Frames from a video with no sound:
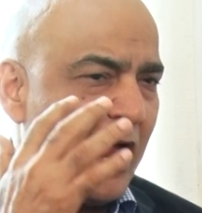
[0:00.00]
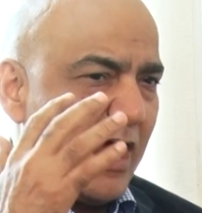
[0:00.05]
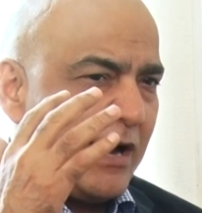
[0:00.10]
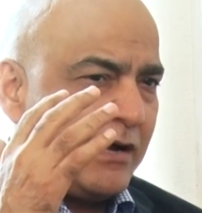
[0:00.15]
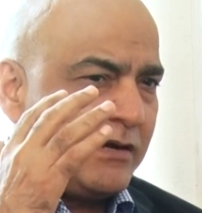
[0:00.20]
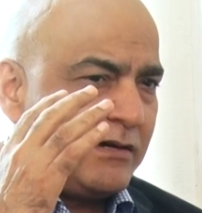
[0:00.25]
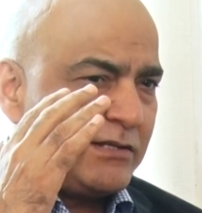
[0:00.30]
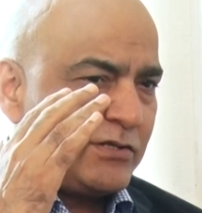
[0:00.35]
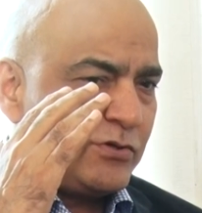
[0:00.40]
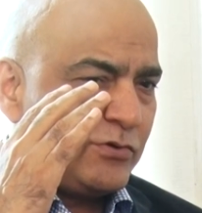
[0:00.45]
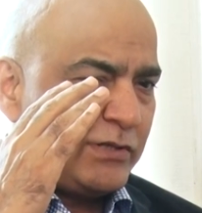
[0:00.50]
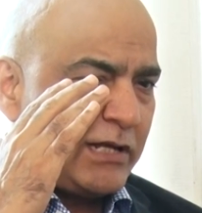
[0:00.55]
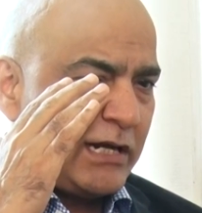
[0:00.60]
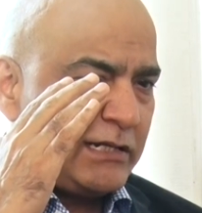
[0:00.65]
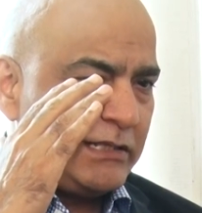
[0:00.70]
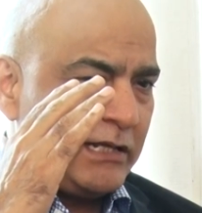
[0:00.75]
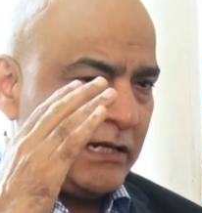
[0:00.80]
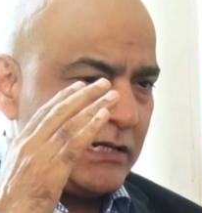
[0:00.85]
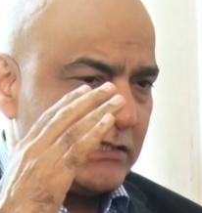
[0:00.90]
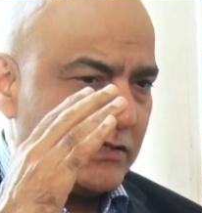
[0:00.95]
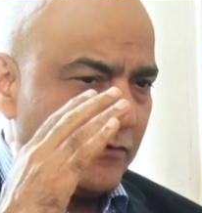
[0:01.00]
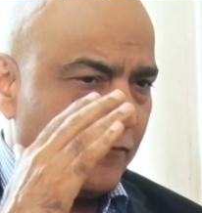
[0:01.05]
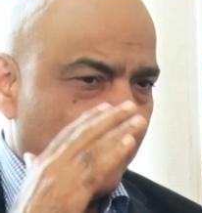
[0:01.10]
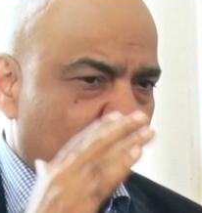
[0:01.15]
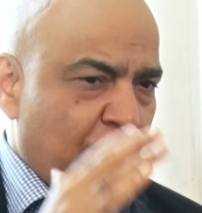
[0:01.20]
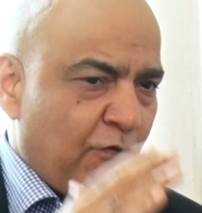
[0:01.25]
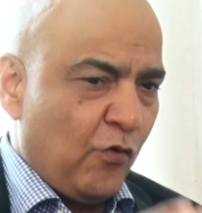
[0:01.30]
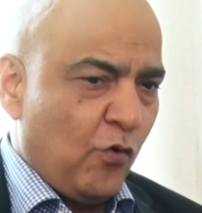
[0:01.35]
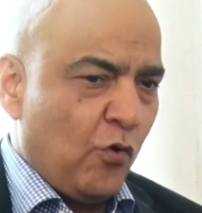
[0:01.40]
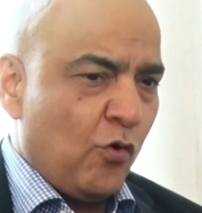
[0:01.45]
And so that there is
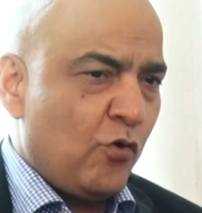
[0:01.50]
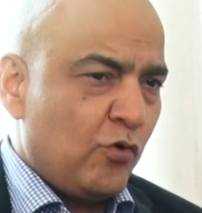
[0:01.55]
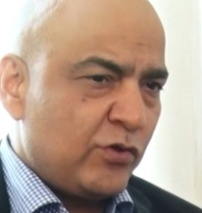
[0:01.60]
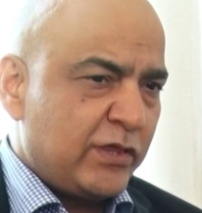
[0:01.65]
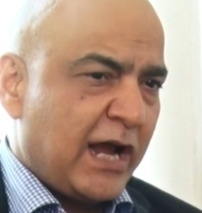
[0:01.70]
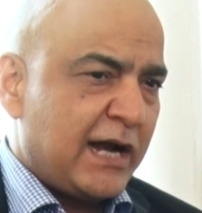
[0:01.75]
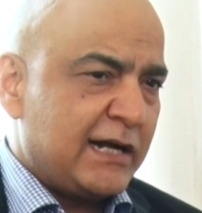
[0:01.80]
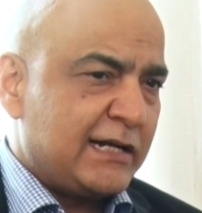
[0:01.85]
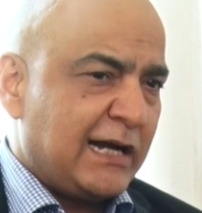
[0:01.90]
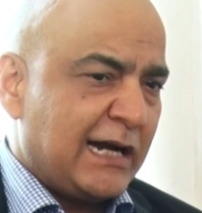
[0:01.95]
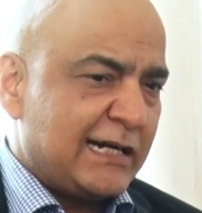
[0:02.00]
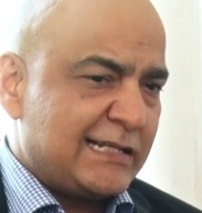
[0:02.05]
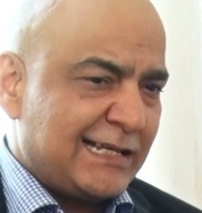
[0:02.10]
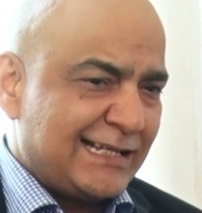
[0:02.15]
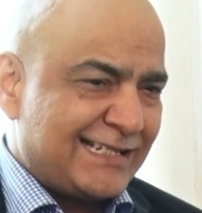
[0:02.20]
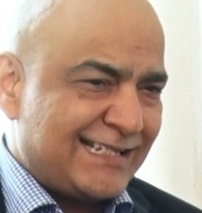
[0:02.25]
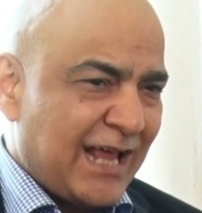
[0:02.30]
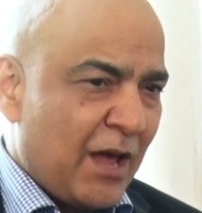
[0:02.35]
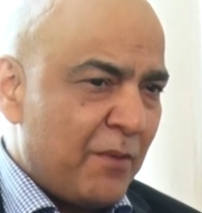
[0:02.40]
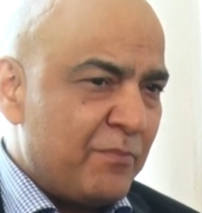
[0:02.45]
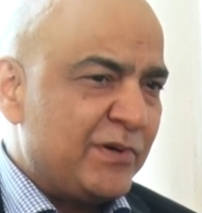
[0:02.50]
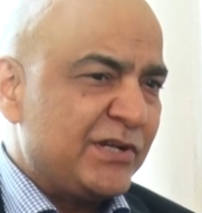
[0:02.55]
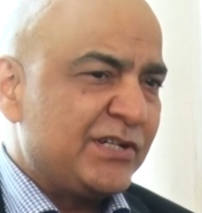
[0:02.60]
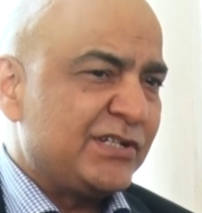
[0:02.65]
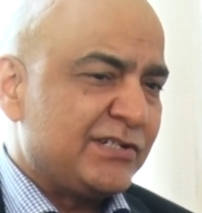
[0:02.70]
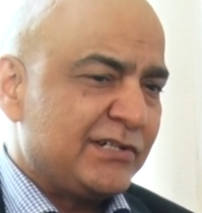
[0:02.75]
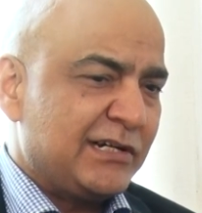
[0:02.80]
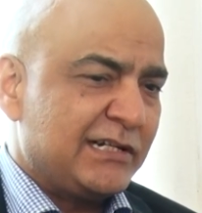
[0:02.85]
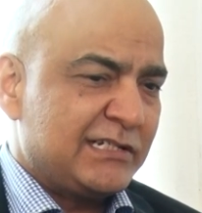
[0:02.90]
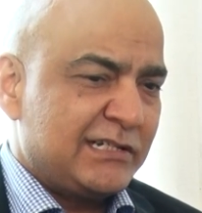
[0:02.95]
a flow that gets
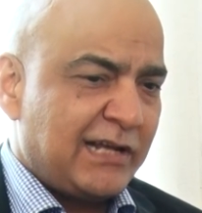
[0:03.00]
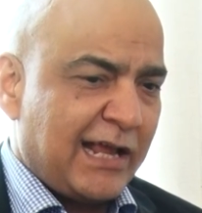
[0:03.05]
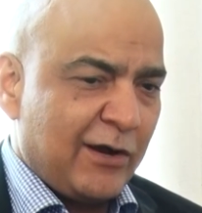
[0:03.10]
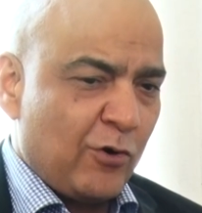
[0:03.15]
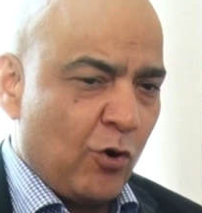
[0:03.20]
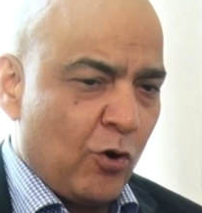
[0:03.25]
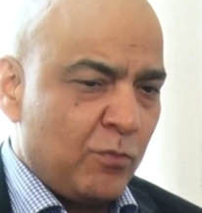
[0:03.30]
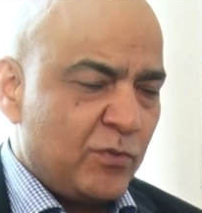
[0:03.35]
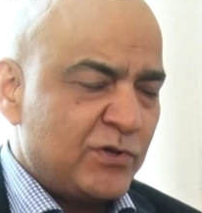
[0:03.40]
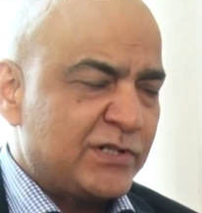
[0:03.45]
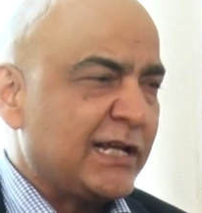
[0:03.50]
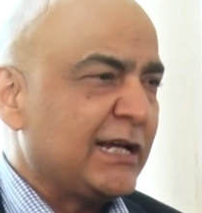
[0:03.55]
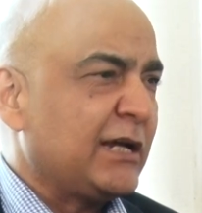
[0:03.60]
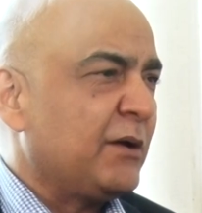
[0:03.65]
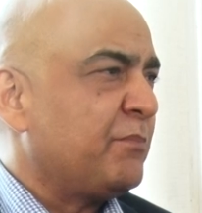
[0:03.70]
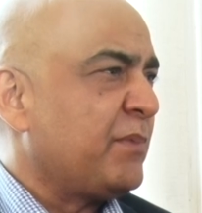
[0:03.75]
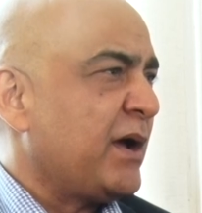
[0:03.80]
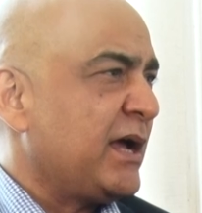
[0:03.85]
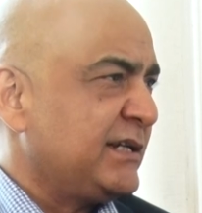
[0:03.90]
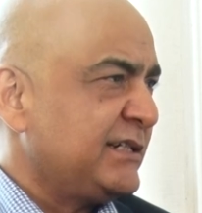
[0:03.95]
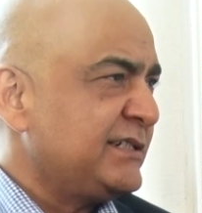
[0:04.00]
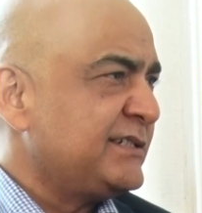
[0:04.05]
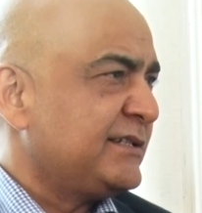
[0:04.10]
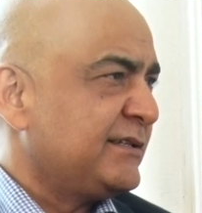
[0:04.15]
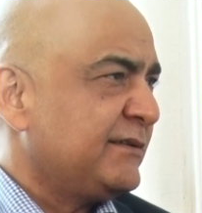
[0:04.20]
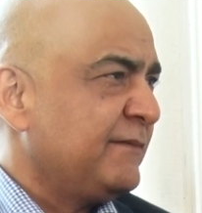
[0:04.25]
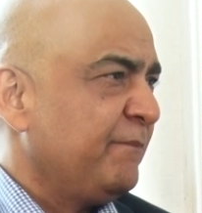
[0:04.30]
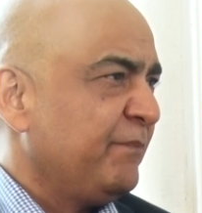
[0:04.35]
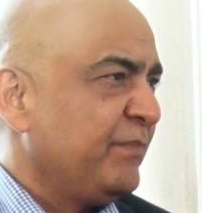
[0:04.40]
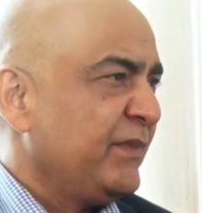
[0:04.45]
established. It's like almost like a
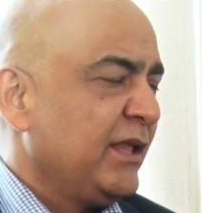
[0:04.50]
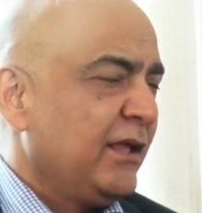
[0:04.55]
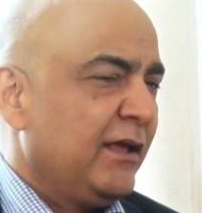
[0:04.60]
pilot.